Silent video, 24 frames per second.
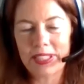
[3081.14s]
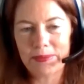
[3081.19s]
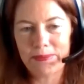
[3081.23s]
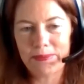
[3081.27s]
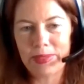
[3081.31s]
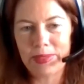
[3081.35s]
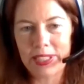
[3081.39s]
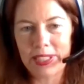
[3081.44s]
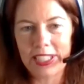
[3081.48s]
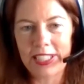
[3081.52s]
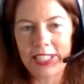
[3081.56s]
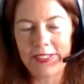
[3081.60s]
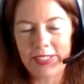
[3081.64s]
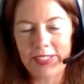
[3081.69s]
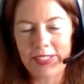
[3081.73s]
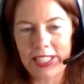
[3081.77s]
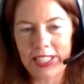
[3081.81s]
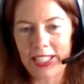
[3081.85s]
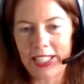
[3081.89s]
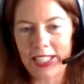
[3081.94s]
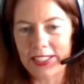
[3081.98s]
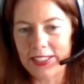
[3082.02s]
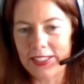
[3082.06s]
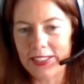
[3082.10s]
believing
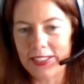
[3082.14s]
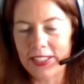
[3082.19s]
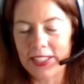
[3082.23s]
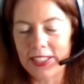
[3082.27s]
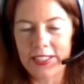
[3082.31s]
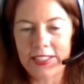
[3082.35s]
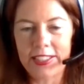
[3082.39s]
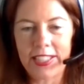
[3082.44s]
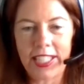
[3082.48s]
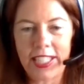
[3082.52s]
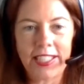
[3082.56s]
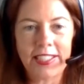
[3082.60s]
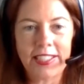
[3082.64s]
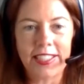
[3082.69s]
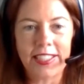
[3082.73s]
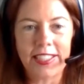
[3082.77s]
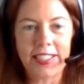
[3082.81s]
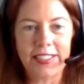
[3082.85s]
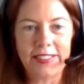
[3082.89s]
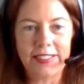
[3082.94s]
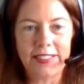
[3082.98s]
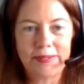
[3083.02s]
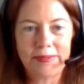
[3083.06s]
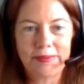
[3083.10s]
that you can change
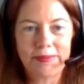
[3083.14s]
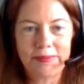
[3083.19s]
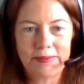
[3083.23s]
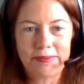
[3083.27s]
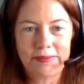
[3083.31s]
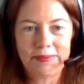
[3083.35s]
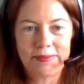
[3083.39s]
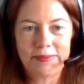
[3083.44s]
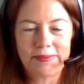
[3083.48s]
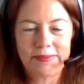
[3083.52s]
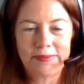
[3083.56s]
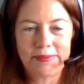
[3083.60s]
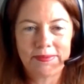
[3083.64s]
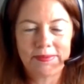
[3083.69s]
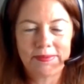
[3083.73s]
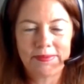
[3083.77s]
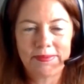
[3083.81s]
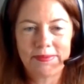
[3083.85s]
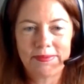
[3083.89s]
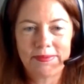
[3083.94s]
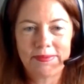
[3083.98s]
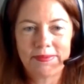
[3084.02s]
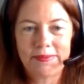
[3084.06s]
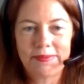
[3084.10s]
it.
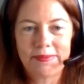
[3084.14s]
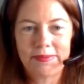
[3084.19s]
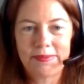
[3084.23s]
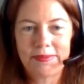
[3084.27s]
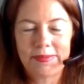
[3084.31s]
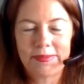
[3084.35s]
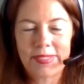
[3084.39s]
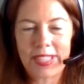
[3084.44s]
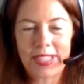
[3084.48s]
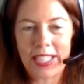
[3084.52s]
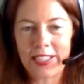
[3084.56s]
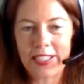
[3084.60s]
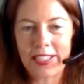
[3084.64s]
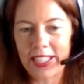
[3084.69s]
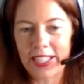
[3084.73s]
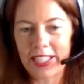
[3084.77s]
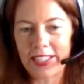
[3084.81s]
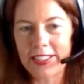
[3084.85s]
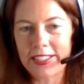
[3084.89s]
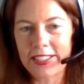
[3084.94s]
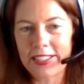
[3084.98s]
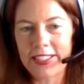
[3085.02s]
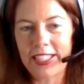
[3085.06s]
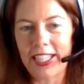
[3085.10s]
That you're not
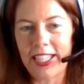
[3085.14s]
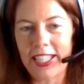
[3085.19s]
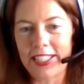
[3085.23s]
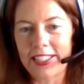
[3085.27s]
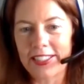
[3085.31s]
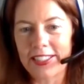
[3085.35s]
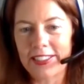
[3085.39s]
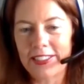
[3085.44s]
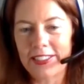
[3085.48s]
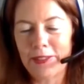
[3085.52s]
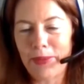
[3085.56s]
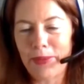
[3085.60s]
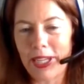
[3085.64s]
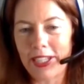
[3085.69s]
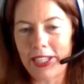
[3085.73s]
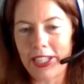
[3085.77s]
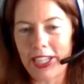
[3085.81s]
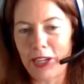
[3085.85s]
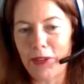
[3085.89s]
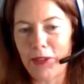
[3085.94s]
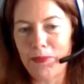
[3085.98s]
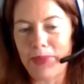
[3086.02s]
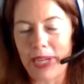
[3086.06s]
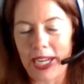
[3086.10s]
stuck, no matter
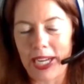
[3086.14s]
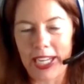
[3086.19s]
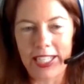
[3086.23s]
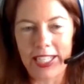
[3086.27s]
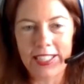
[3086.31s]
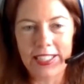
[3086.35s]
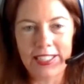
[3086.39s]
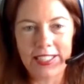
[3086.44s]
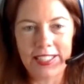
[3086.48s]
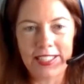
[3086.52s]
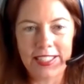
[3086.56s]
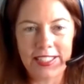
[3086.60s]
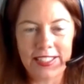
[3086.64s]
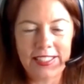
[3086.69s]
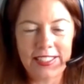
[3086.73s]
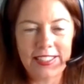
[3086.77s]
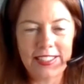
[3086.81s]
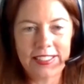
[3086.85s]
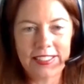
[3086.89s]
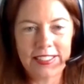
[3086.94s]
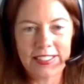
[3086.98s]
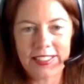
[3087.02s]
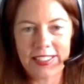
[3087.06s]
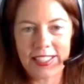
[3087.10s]
how bad it
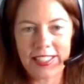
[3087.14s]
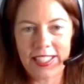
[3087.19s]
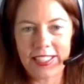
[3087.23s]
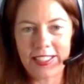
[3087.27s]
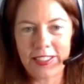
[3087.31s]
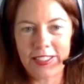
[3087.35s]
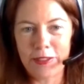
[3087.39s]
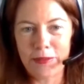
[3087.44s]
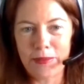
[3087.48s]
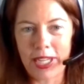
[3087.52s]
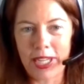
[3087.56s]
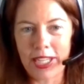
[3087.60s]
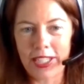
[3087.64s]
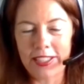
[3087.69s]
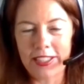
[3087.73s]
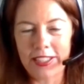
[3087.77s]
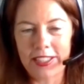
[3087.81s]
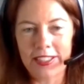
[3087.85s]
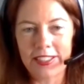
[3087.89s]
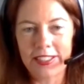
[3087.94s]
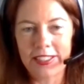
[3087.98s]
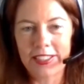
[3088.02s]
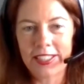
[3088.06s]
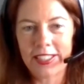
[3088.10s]
is, and no
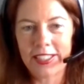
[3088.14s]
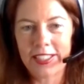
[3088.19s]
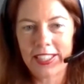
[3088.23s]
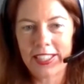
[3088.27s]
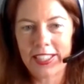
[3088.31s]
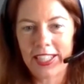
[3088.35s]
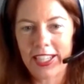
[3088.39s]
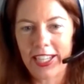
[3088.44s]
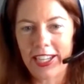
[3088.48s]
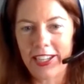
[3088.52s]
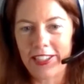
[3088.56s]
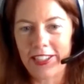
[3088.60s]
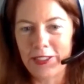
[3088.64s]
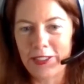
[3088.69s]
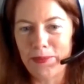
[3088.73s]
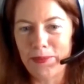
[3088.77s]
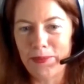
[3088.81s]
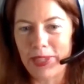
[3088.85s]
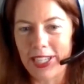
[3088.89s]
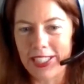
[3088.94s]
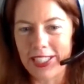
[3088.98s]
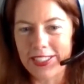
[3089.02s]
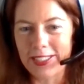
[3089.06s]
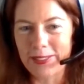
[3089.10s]
matter how
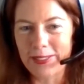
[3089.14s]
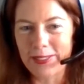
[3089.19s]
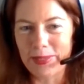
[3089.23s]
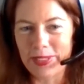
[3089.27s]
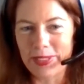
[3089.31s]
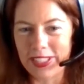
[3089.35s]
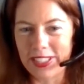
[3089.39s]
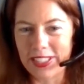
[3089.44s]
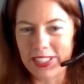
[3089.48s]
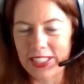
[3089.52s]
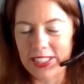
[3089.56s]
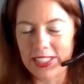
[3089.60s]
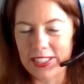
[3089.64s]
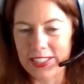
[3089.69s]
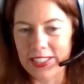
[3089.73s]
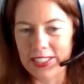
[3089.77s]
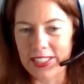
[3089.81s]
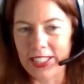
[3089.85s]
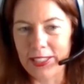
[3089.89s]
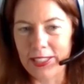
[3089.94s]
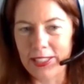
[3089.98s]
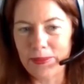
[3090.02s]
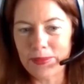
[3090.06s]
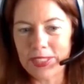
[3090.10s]
impossible it
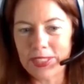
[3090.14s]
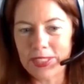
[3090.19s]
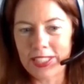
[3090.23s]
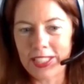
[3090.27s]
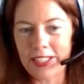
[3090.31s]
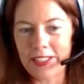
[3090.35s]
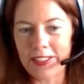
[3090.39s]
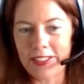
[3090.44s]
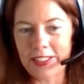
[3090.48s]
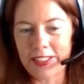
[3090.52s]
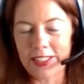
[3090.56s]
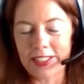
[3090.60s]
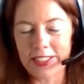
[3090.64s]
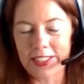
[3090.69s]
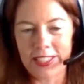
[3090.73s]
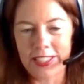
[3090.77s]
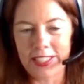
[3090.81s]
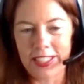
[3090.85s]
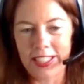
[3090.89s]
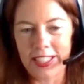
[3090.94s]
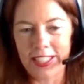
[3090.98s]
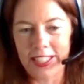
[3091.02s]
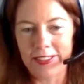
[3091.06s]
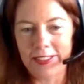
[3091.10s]
seems. You know,
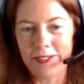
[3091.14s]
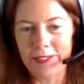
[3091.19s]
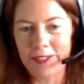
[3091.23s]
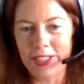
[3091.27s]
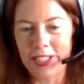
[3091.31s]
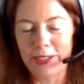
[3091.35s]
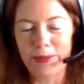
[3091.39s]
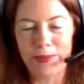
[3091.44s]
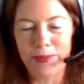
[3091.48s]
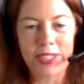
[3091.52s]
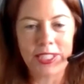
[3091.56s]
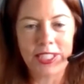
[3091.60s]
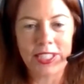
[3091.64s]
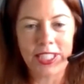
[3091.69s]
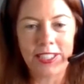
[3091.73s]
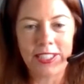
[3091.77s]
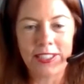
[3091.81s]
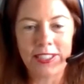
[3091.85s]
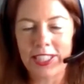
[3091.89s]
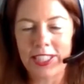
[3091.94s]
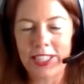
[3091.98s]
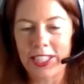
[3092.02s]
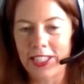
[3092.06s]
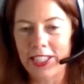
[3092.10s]
Christina, I really appreciate you
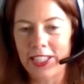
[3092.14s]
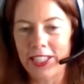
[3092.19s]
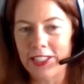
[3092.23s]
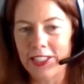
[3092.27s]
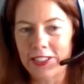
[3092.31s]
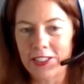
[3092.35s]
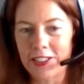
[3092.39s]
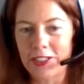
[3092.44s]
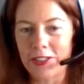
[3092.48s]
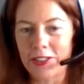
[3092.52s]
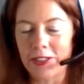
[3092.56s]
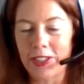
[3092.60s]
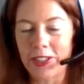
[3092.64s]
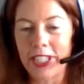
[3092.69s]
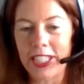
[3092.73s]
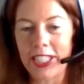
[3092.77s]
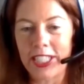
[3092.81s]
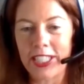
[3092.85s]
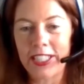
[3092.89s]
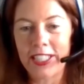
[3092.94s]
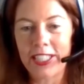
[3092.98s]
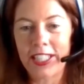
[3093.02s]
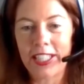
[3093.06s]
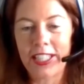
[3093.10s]
sharing your
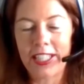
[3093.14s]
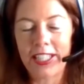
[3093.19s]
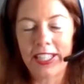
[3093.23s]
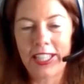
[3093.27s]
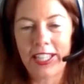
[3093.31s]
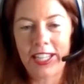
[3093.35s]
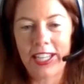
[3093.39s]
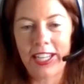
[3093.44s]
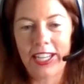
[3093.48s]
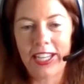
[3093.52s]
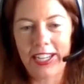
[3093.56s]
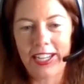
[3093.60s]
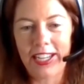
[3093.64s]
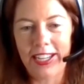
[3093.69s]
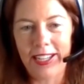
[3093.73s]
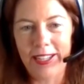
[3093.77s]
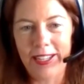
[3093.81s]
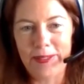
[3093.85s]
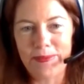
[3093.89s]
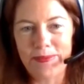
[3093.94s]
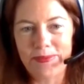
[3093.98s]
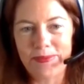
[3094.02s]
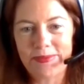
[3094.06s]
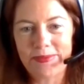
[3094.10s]
story,
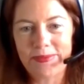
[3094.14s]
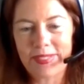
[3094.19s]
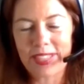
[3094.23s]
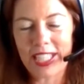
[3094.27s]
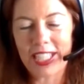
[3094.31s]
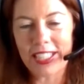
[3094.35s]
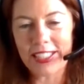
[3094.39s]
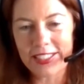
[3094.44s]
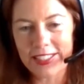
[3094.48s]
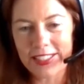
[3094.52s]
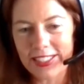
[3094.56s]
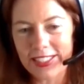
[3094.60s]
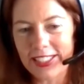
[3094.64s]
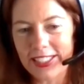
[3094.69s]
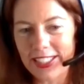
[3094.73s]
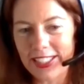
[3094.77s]
because